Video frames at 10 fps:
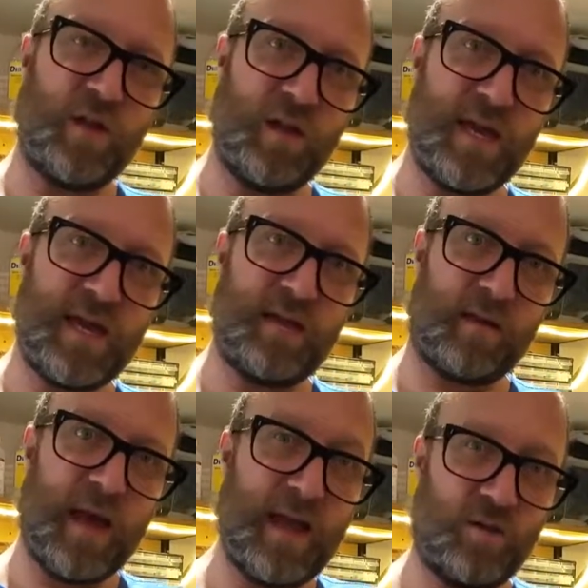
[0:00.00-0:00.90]
you need
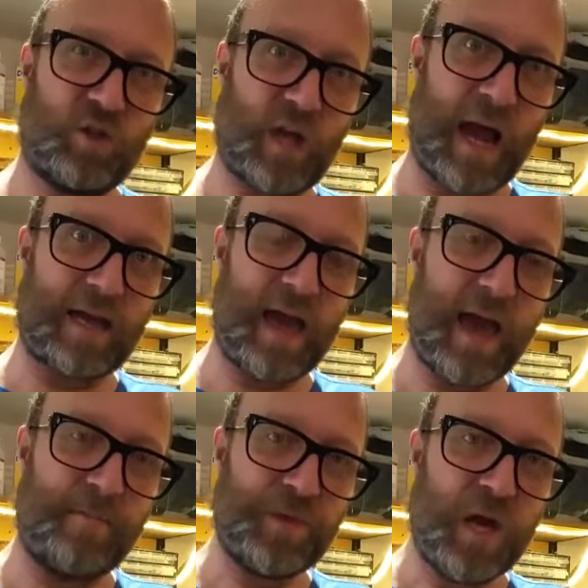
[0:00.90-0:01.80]
in the
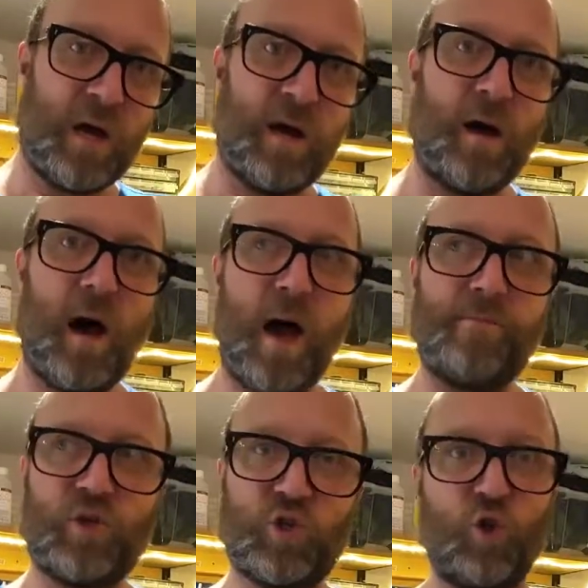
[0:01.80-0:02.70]
jacket,
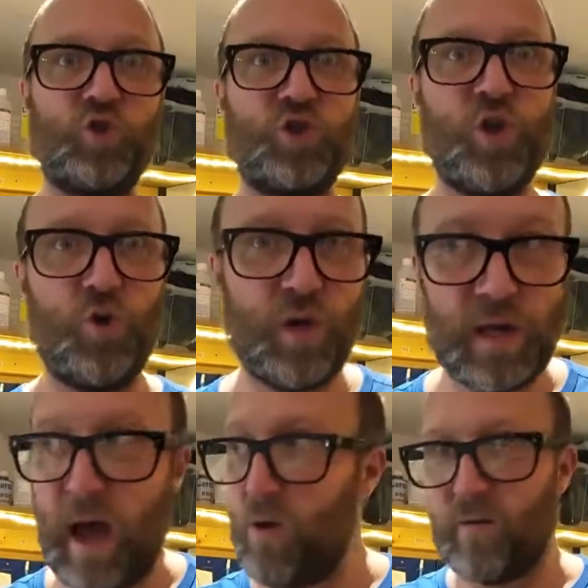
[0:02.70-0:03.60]
should you, you
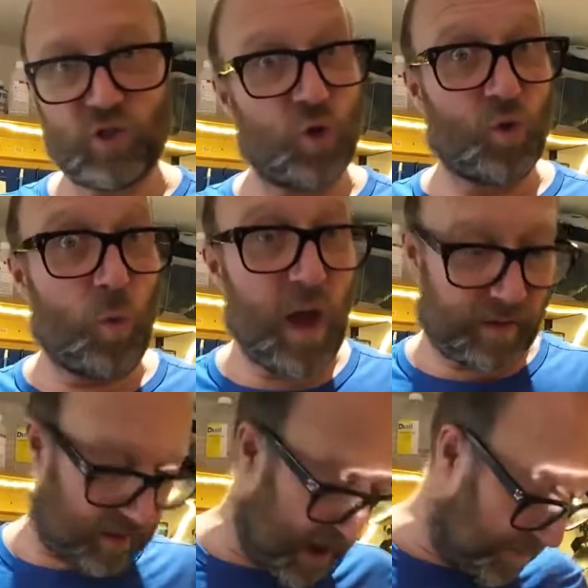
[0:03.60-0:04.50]
know, should the
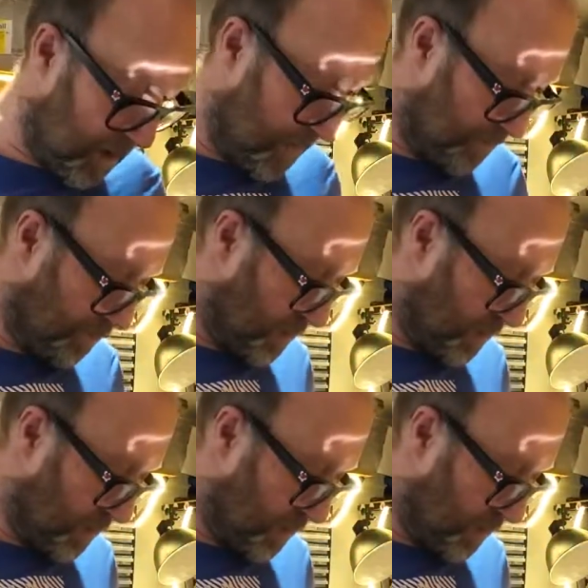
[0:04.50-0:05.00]
worst happen.